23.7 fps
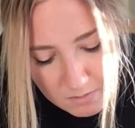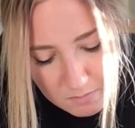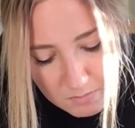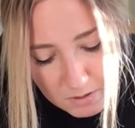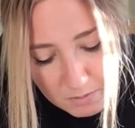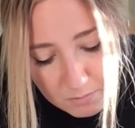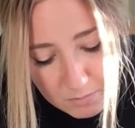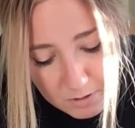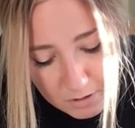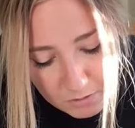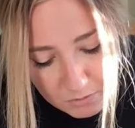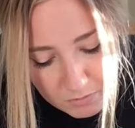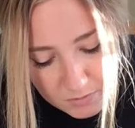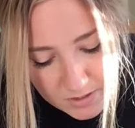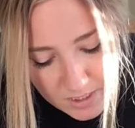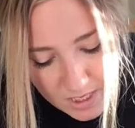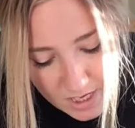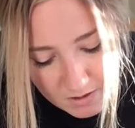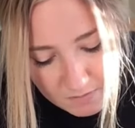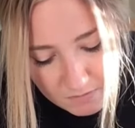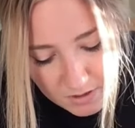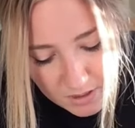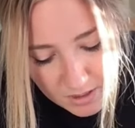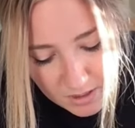My breath was
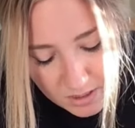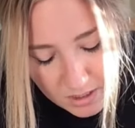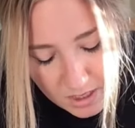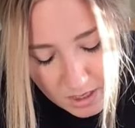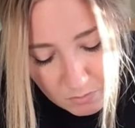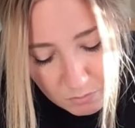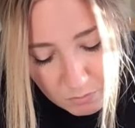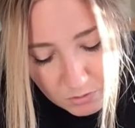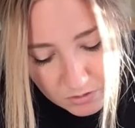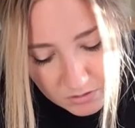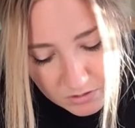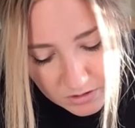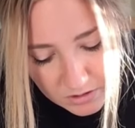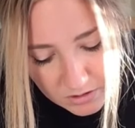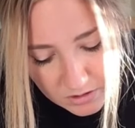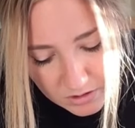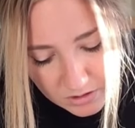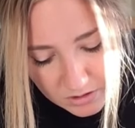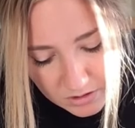heavy and I willed it to